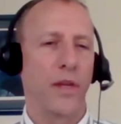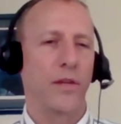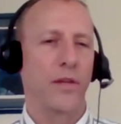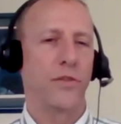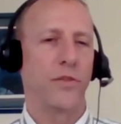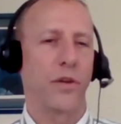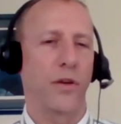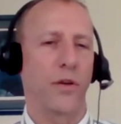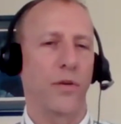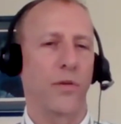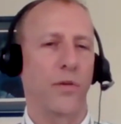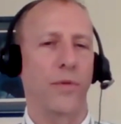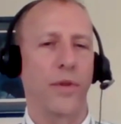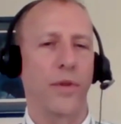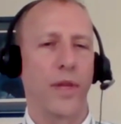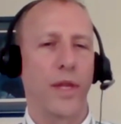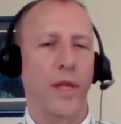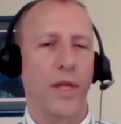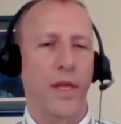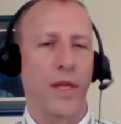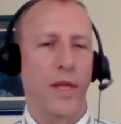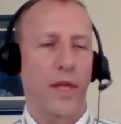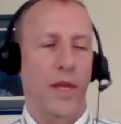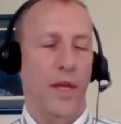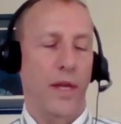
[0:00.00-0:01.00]
So
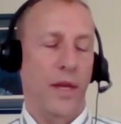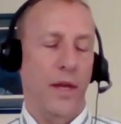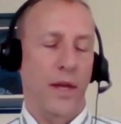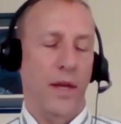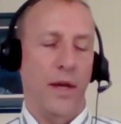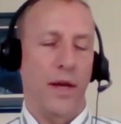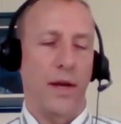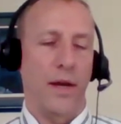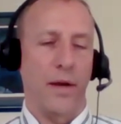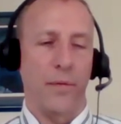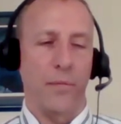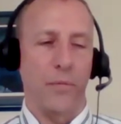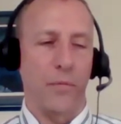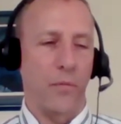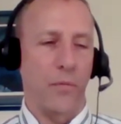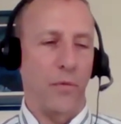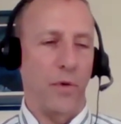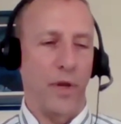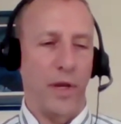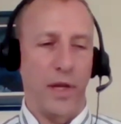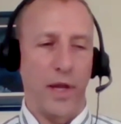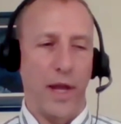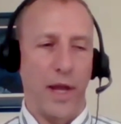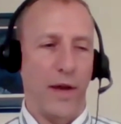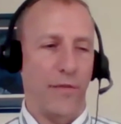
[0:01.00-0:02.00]
um,
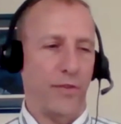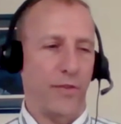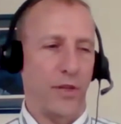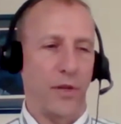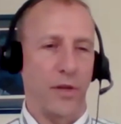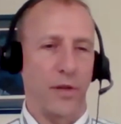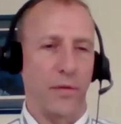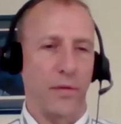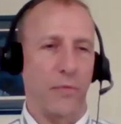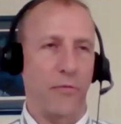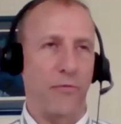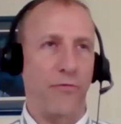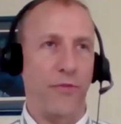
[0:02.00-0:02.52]
we have to